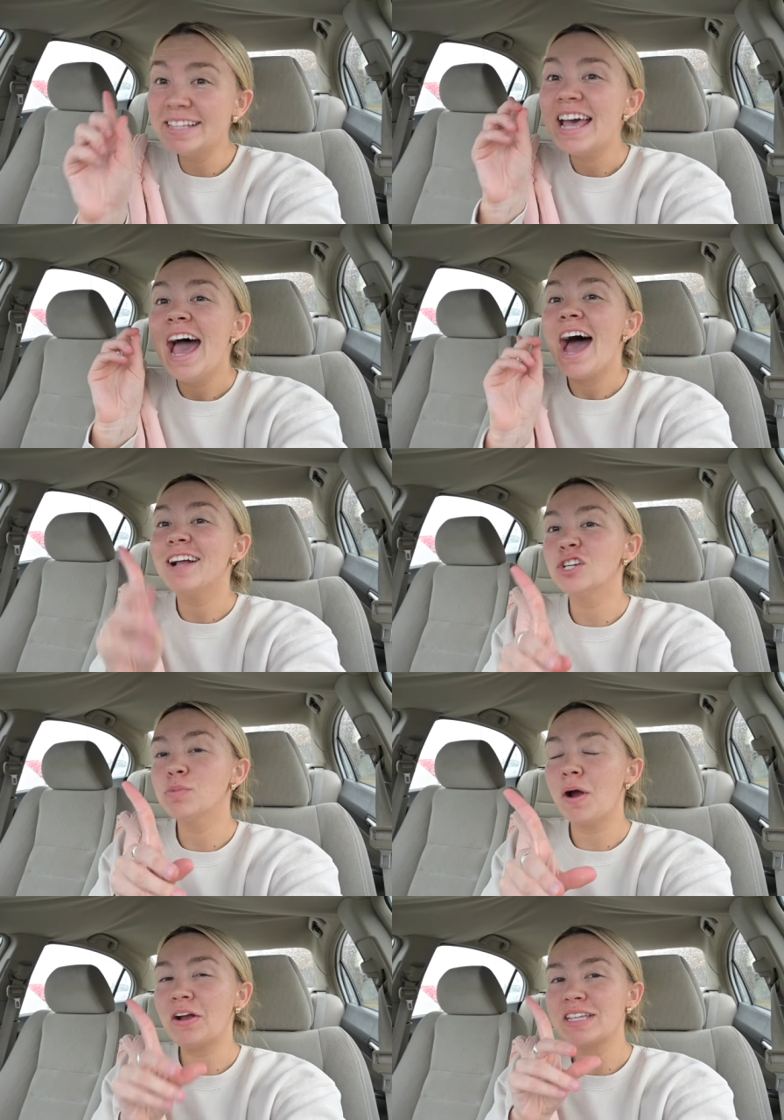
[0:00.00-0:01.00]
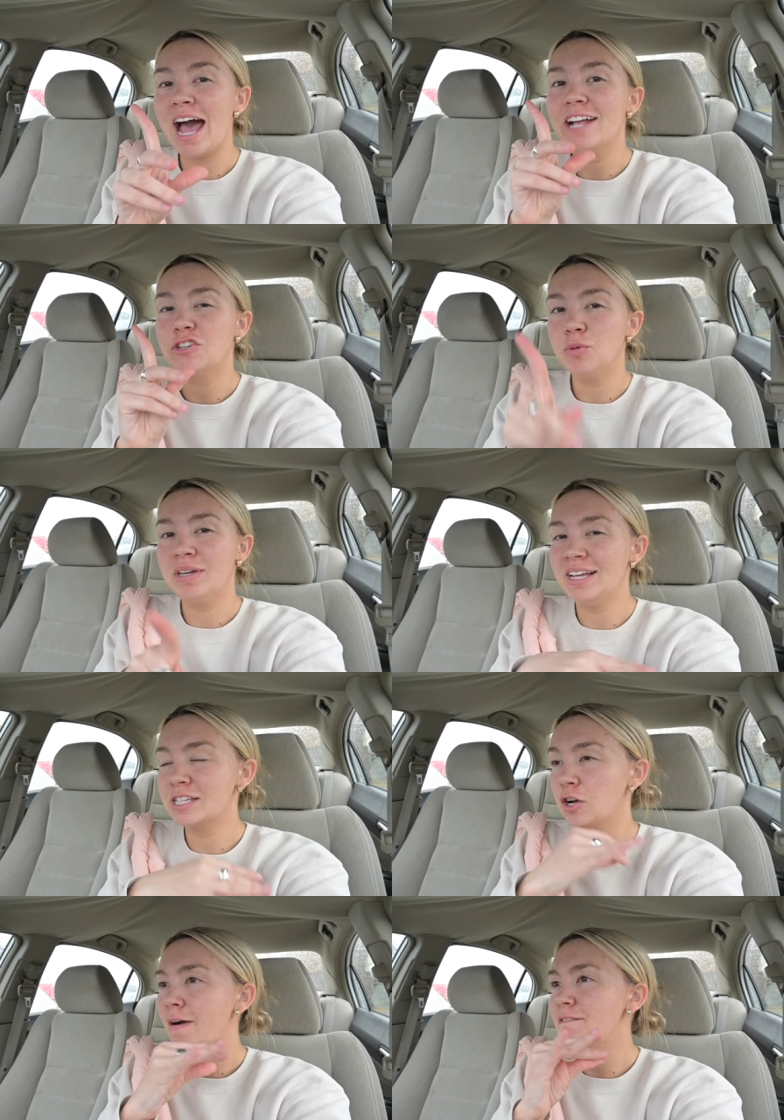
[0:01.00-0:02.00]
But I just parked at UPS.
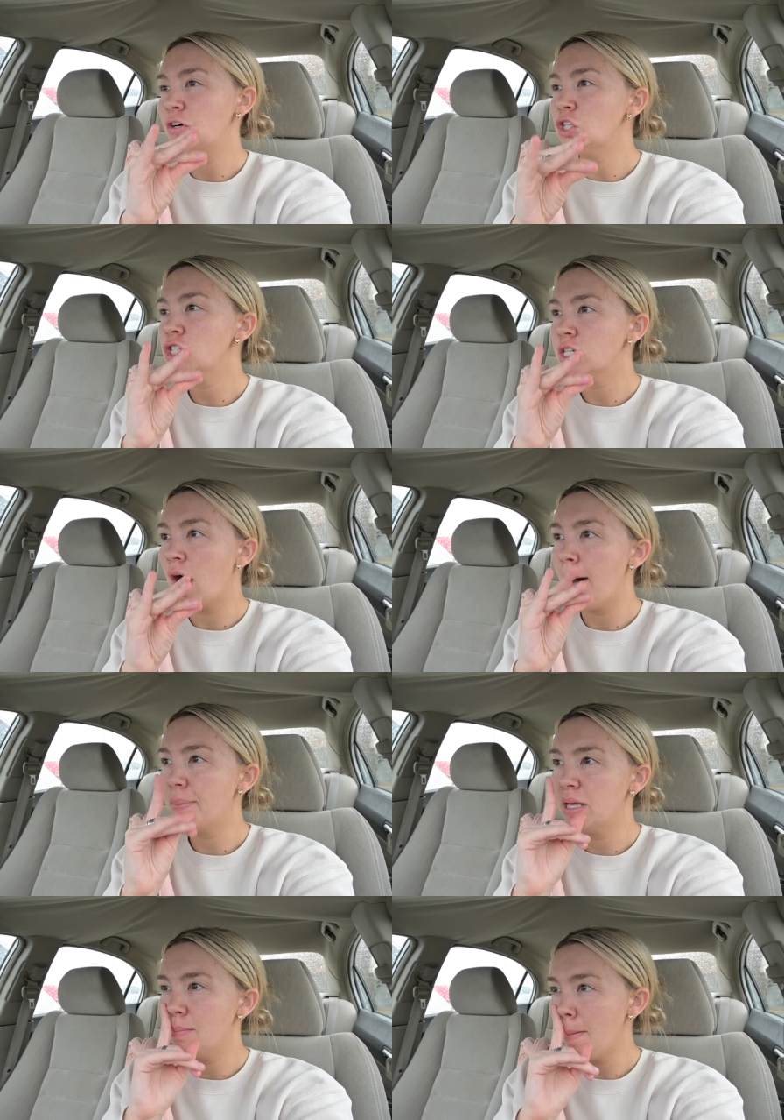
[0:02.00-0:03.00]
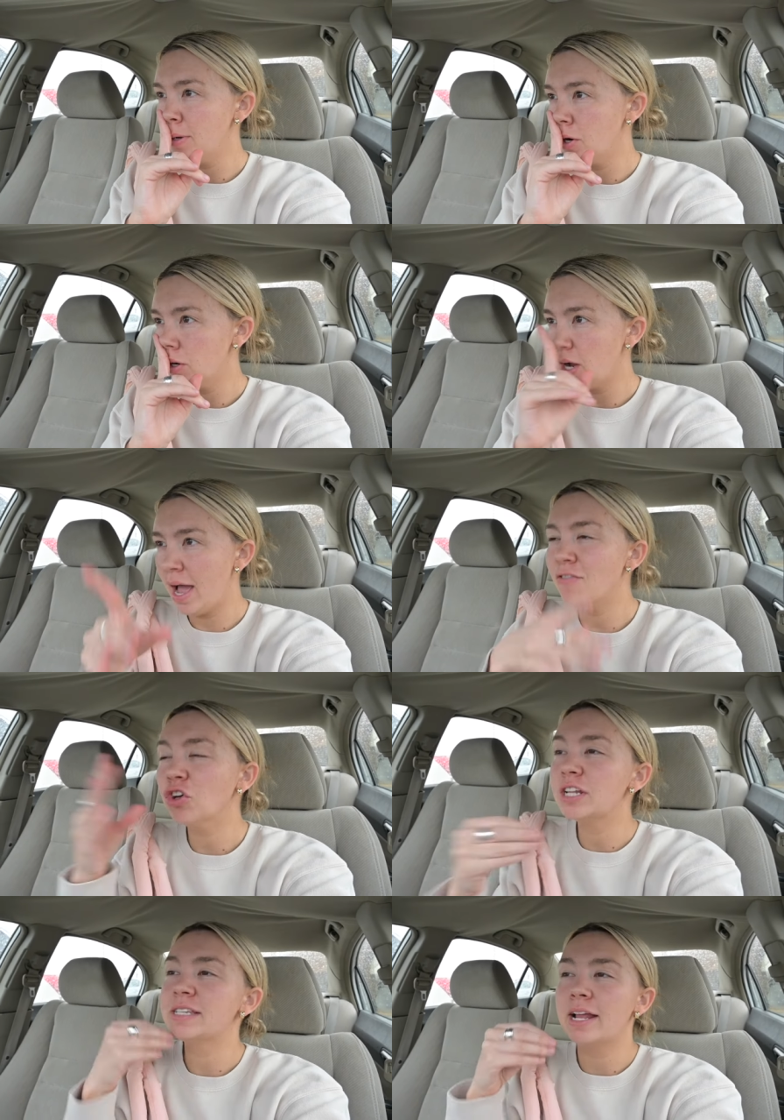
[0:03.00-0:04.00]
It's our first stop and it might be our, I haven't
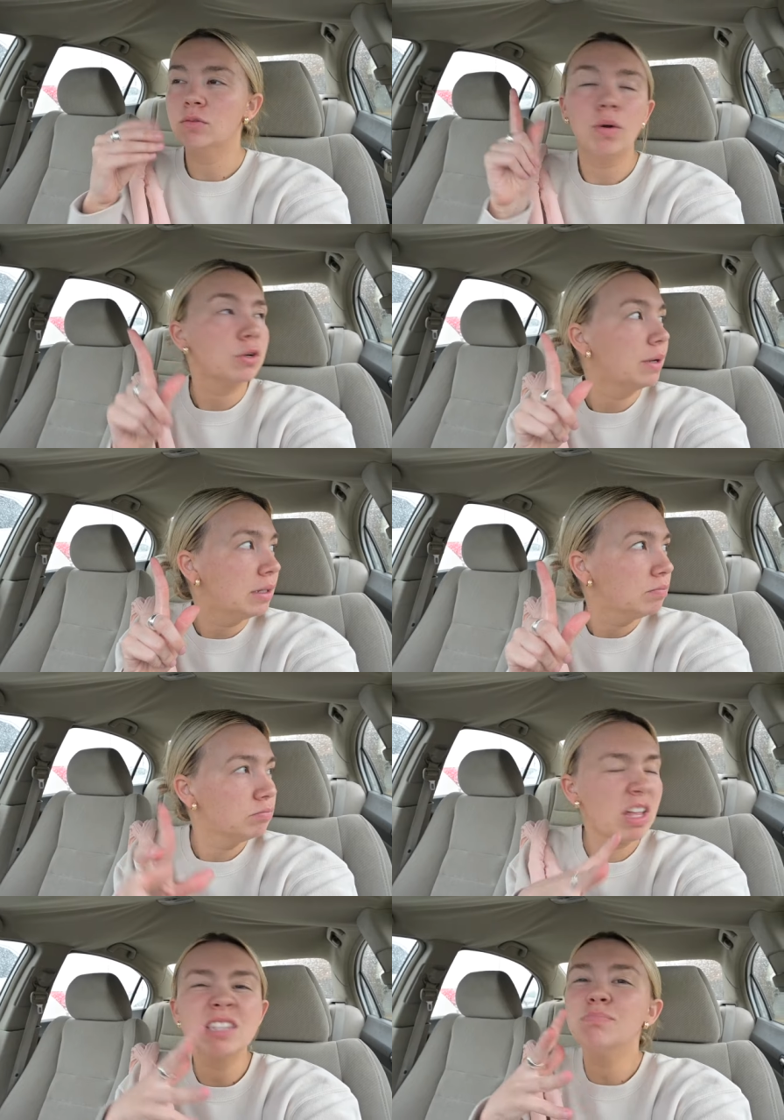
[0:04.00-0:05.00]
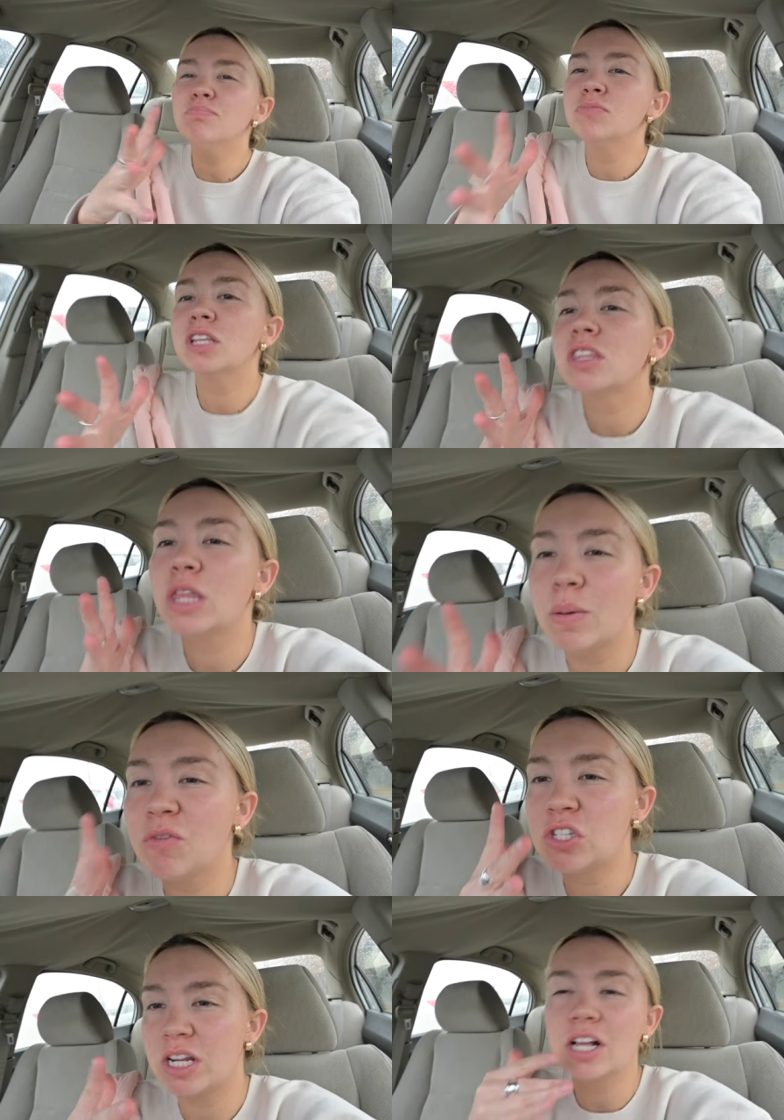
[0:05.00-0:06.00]
really decided what we're doing. That's the theme
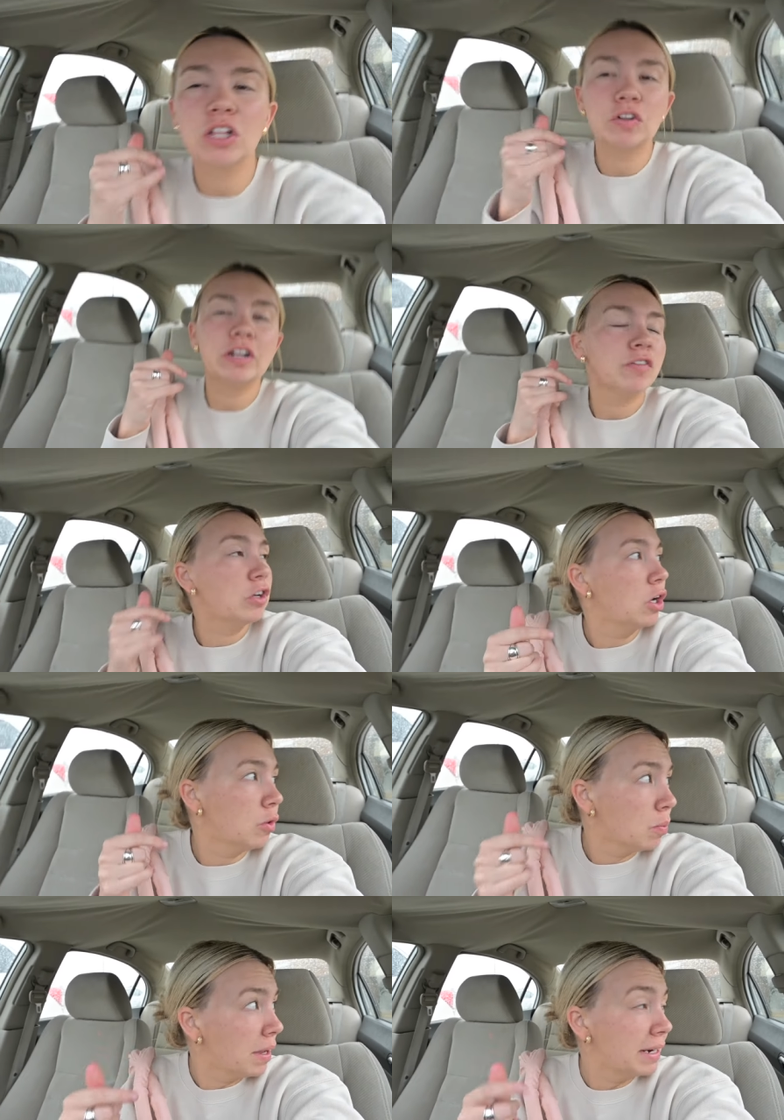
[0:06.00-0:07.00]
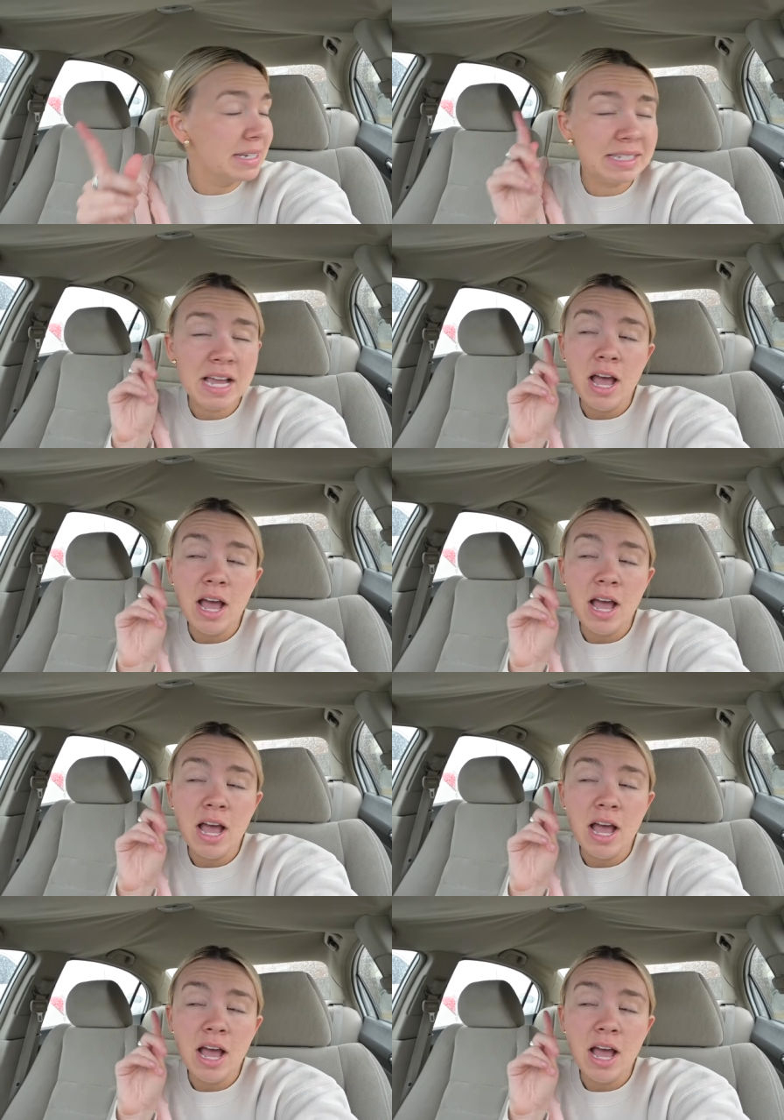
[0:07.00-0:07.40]
for today, clearly. I don't really know what the plan is.